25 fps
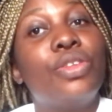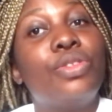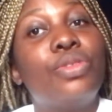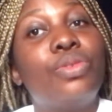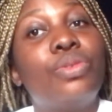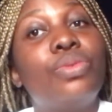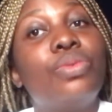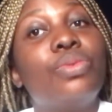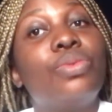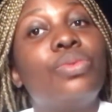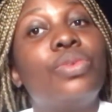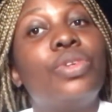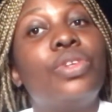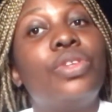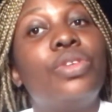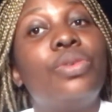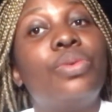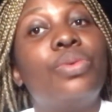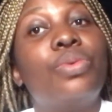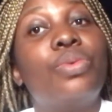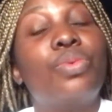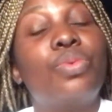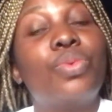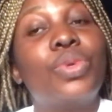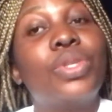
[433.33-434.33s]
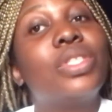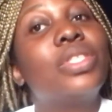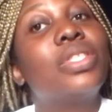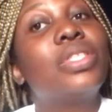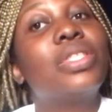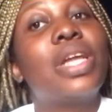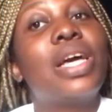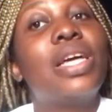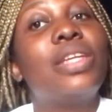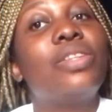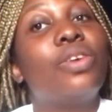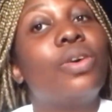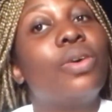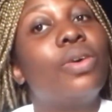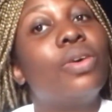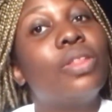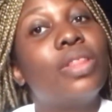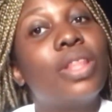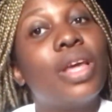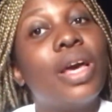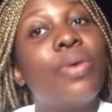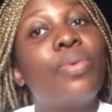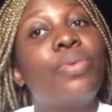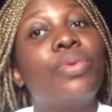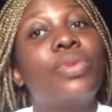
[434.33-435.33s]
to withstand
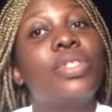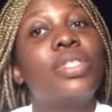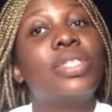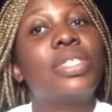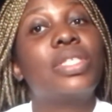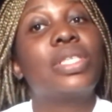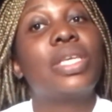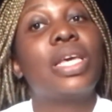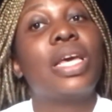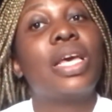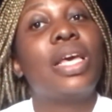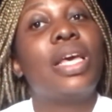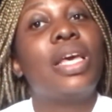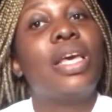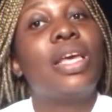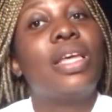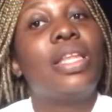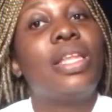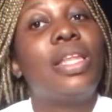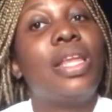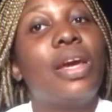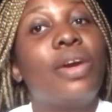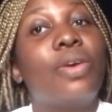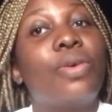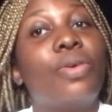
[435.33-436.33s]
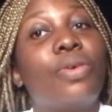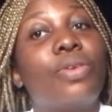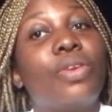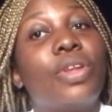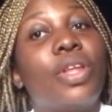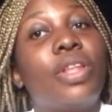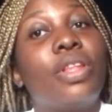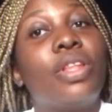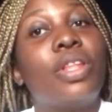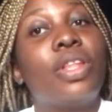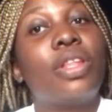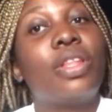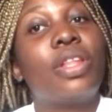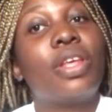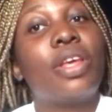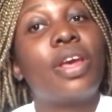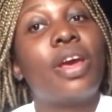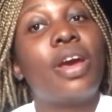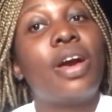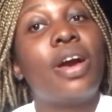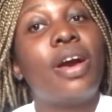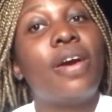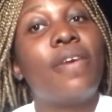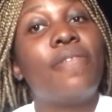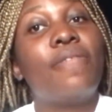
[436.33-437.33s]
other ones they
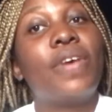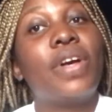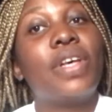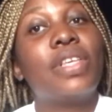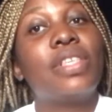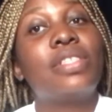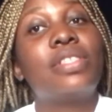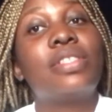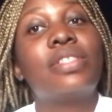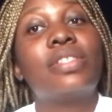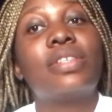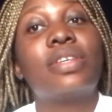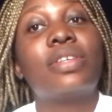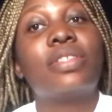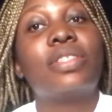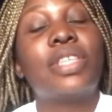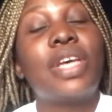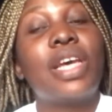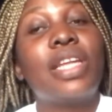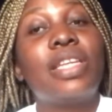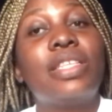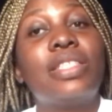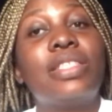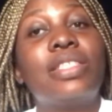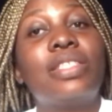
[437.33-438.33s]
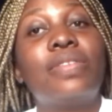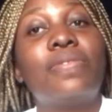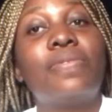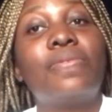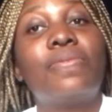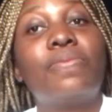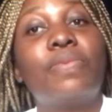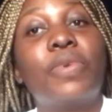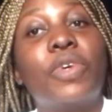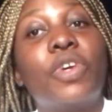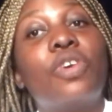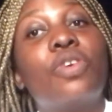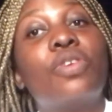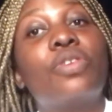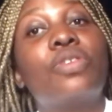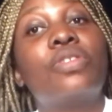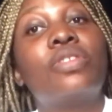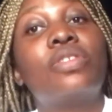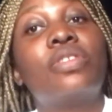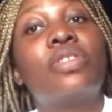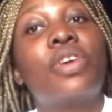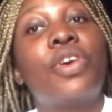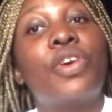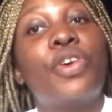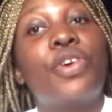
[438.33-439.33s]
have as alternative,
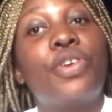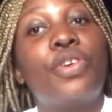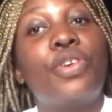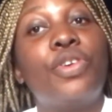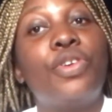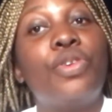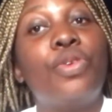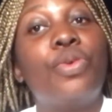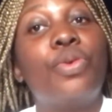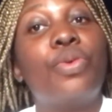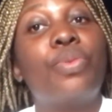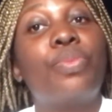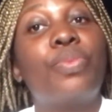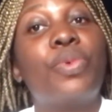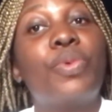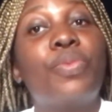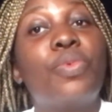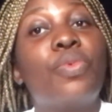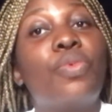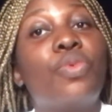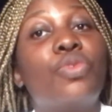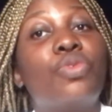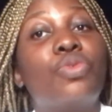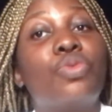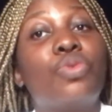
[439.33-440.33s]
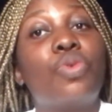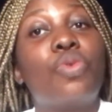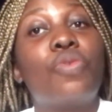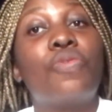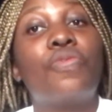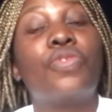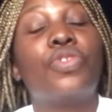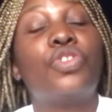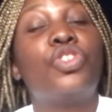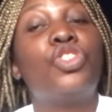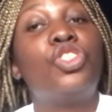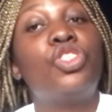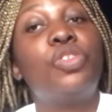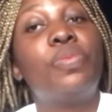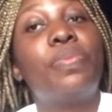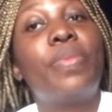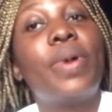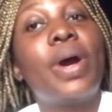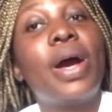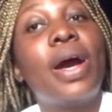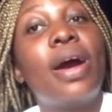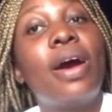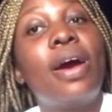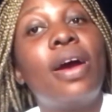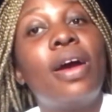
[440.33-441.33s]
because people want to go for
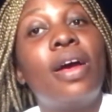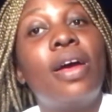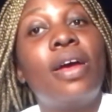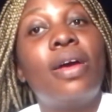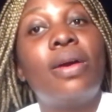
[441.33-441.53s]
cheaper